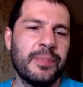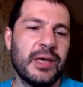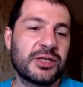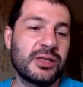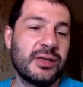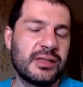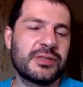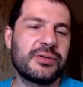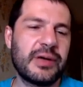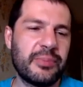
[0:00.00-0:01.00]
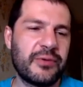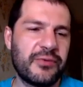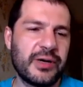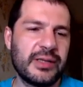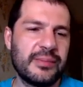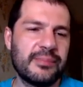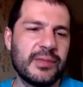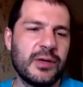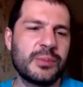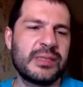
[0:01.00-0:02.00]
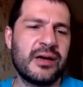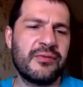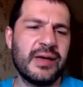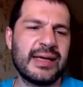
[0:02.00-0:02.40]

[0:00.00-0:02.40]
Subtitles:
Actually, it is a wrapper for it. Observe